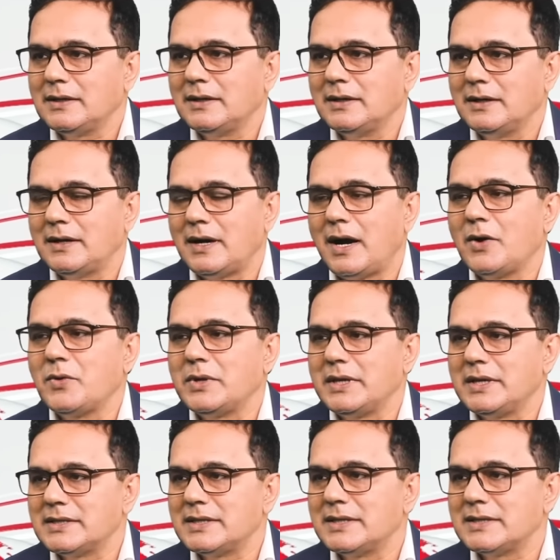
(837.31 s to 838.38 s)
How
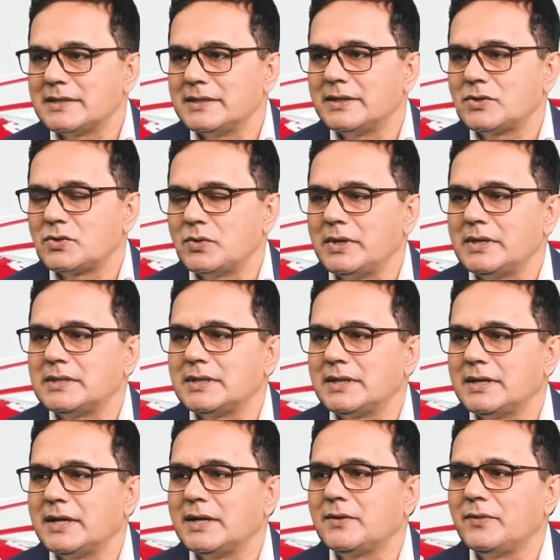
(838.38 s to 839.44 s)
easy is it to
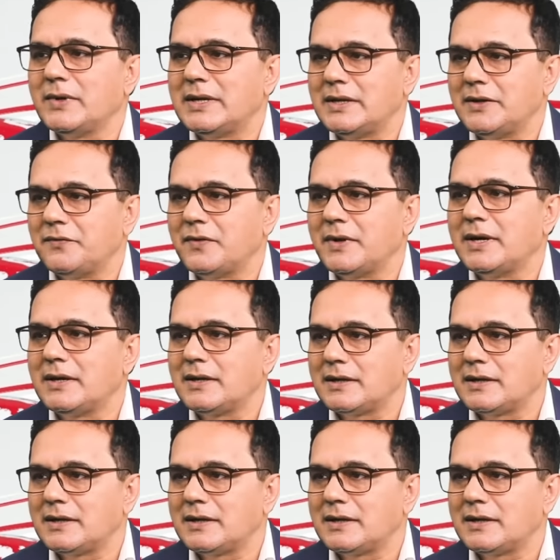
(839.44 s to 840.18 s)
integrate with different